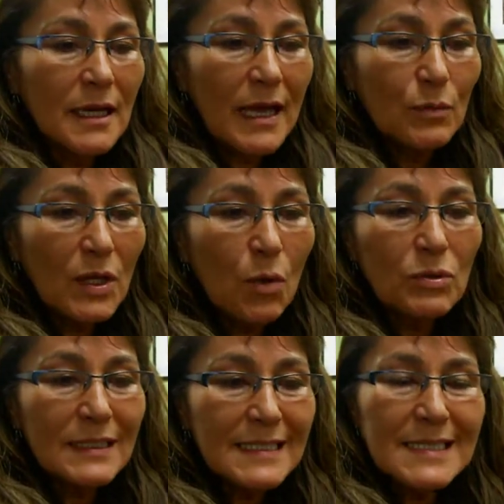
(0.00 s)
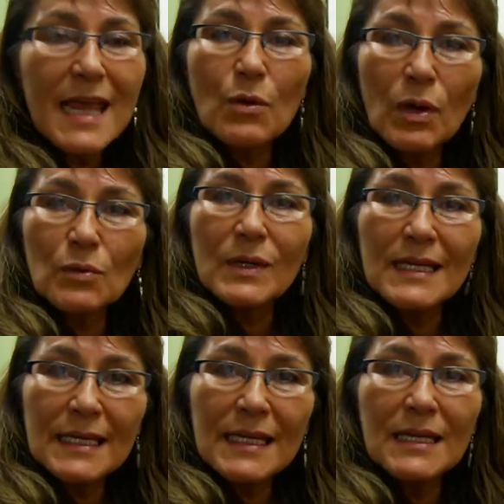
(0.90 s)
and we only take what we
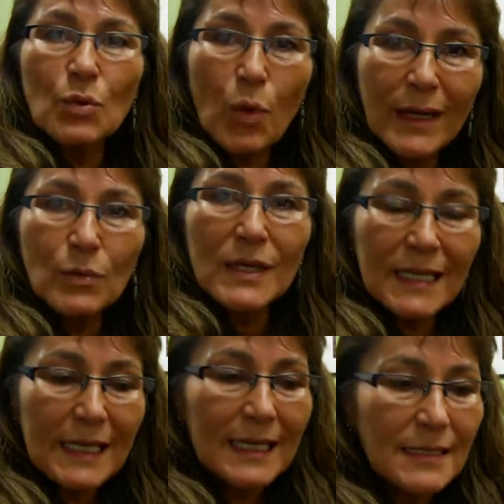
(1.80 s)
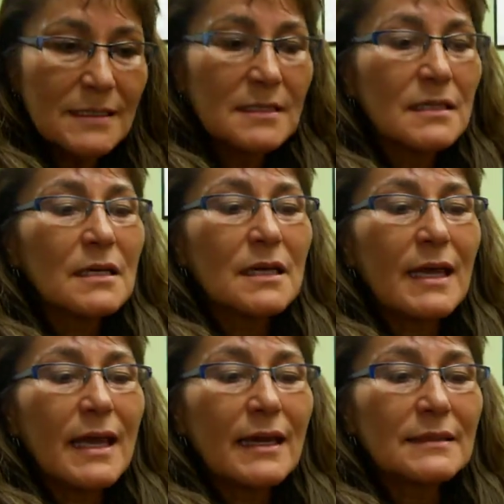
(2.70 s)
need when we need it.
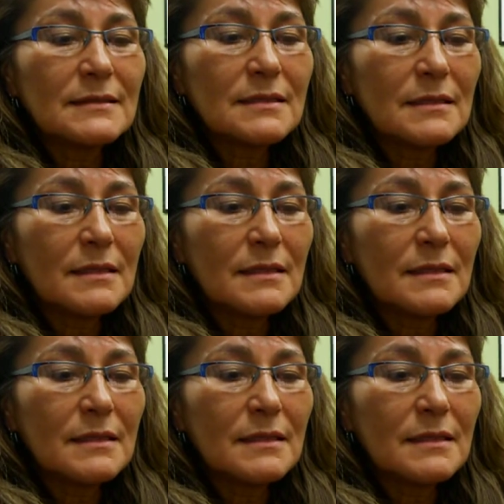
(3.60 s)
And